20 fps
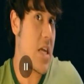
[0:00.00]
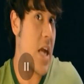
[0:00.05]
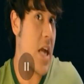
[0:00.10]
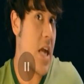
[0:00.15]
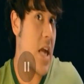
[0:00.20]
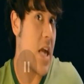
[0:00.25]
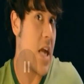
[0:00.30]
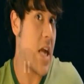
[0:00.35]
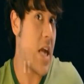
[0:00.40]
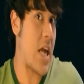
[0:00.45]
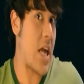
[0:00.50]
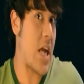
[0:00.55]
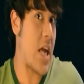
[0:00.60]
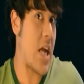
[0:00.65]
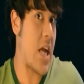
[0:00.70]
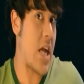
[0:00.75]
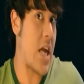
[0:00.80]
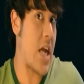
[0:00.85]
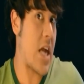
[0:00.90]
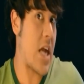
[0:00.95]

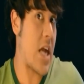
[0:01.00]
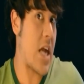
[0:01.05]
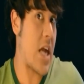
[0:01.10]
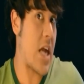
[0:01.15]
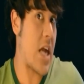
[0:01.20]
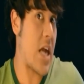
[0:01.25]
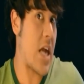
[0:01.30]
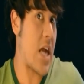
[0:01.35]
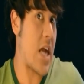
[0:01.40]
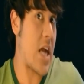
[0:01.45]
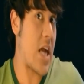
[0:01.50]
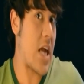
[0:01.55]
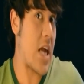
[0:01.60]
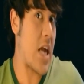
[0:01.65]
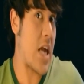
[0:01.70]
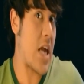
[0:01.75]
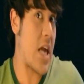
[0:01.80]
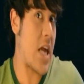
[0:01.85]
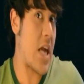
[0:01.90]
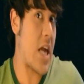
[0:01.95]

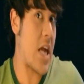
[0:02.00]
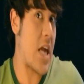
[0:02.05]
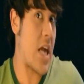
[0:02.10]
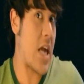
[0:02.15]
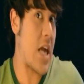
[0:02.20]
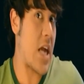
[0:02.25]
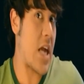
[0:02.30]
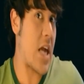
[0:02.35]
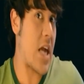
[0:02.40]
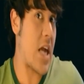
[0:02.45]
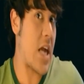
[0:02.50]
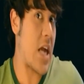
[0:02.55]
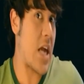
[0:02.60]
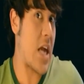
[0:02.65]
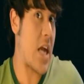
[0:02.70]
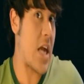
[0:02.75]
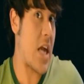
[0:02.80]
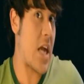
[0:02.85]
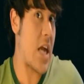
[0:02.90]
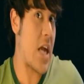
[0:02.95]

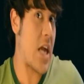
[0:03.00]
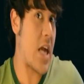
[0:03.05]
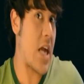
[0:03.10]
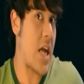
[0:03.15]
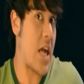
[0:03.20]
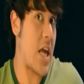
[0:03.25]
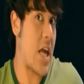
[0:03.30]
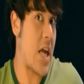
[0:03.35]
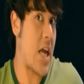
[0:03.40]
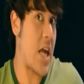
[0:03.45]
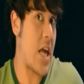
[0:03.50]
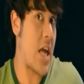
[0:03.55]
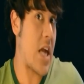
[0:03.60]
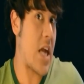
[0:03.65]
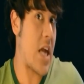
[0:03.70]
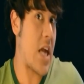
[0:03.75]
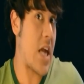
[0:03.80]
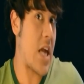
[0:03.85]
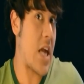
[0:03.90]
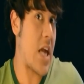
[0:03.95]

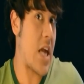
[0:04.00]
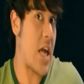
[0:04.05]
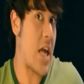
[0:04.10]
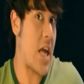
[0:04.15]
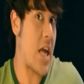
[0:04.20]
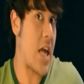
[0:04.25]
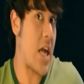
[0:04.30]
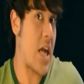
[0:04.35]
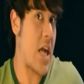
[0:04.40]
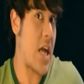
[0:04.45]
[no speech]